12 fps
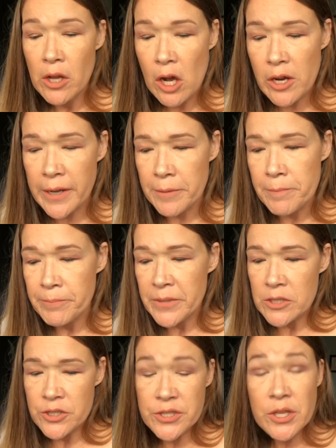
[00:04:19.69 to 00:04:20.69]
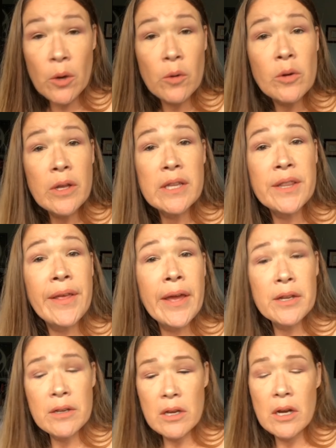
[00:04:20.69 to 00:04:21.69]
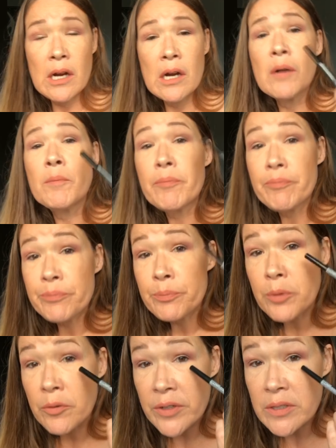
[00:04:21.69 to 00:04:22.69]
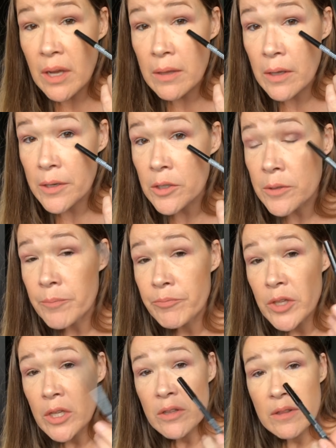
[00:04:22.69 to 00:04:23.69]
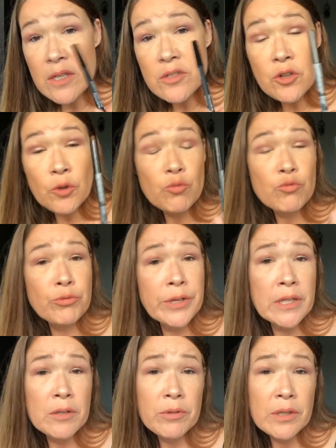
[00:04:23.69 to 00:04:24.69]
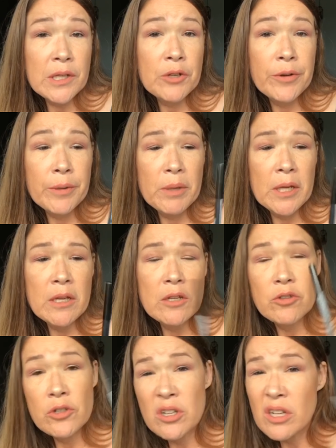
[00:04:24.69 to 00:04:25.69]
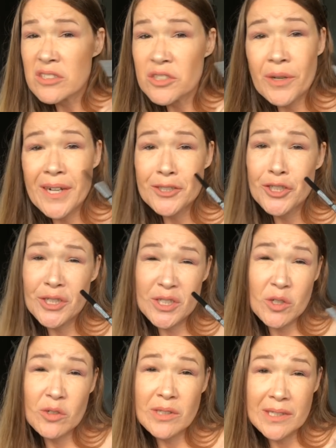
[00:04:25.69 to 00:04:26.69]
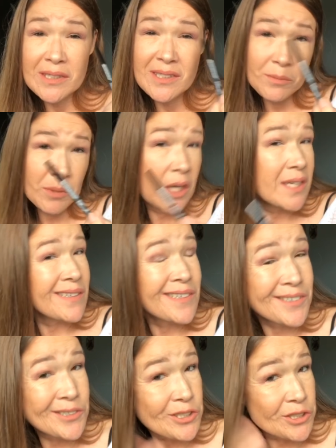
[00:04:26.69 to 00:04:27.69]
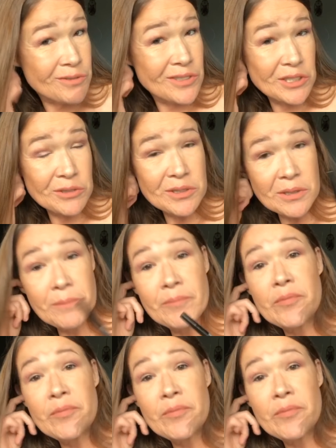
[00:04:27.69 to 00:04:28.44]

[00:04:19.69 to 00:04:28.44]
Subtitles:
Love it. Okay, so then Perfect Eyeliner. These are really creamy. They're not scratchy at all like some eyeliners you use.